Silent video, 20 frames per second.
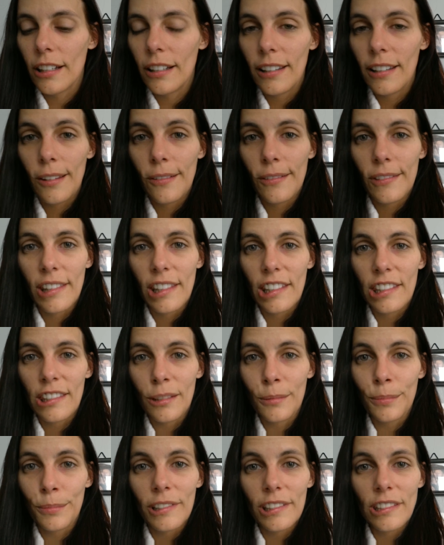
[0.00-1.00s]
even the
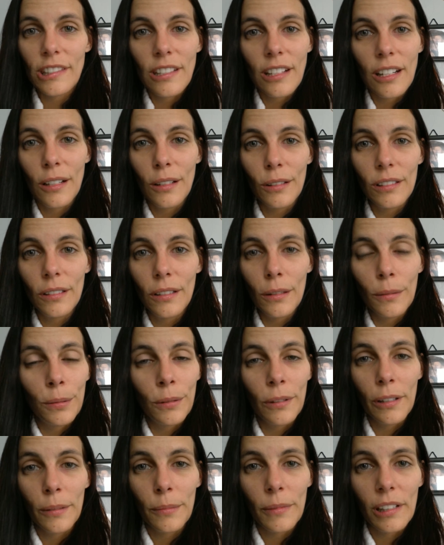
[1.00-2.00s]
simplest dental
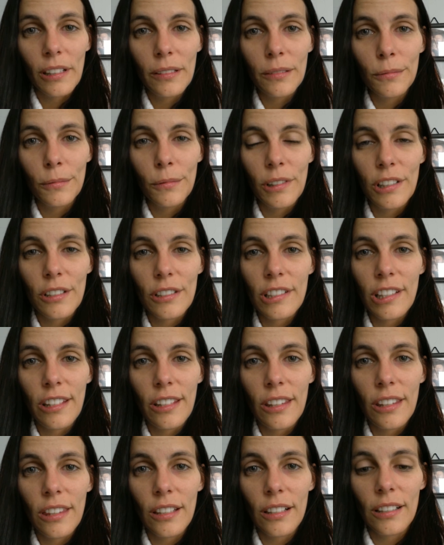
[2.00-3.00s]
appointment when your
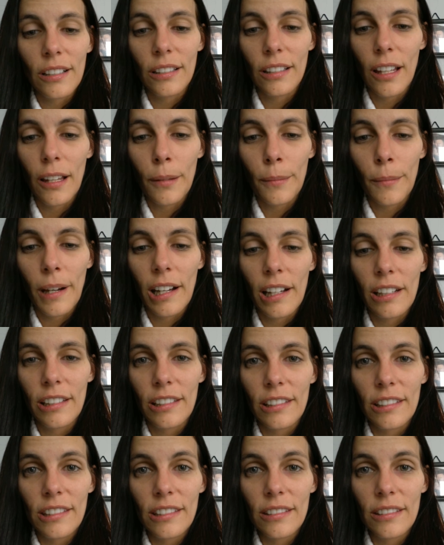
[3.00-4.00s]
teeth are like mine
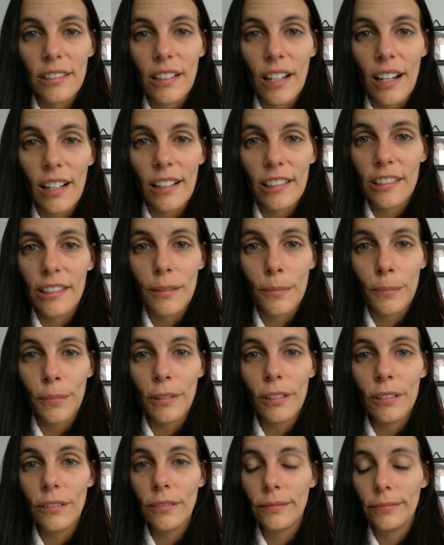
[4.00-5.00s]
is not simple.